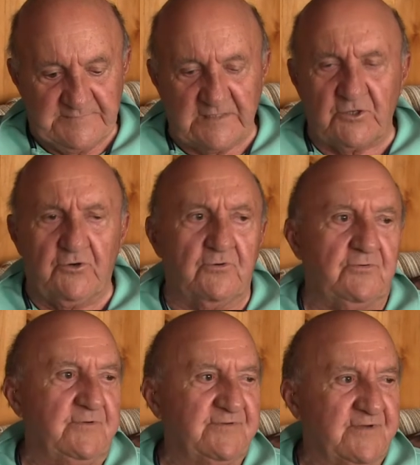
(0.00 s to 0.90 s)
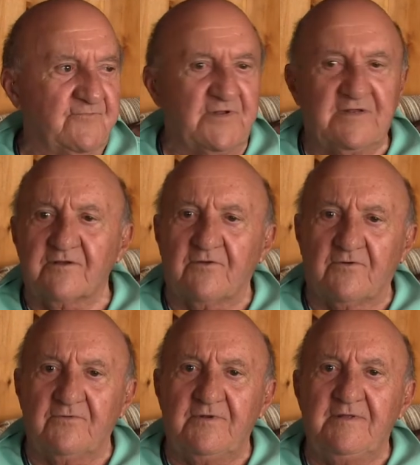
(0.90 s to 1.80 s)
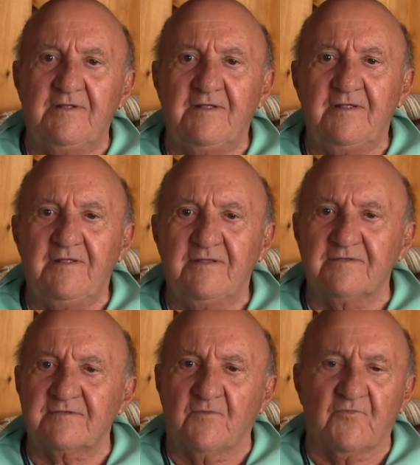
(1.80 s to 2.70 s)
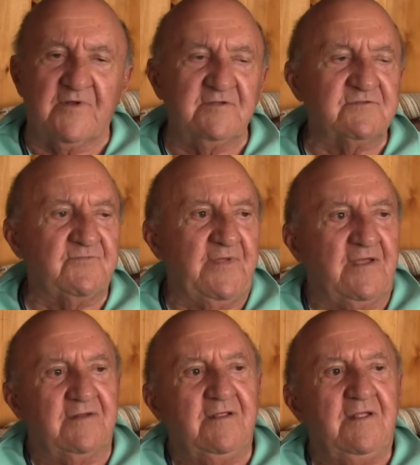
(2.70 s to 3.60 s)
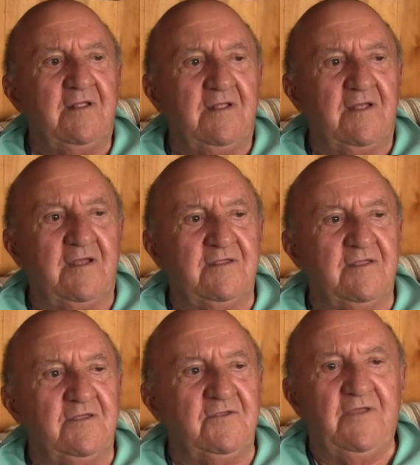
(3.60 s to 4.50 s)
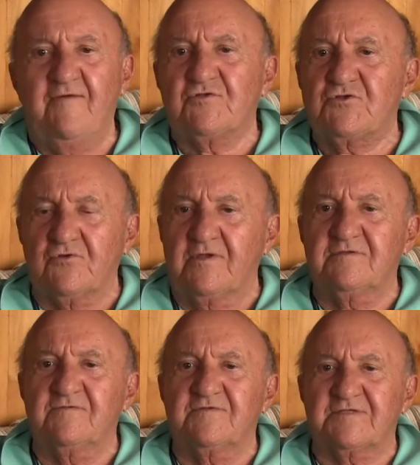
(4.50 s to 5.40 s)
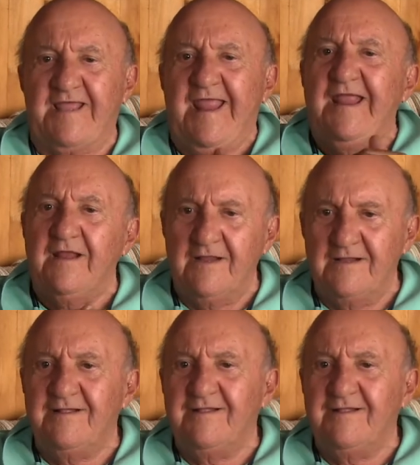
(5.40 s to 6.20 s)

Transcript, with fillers: a code, unwritten code in submarines about uh, you have a choice of staying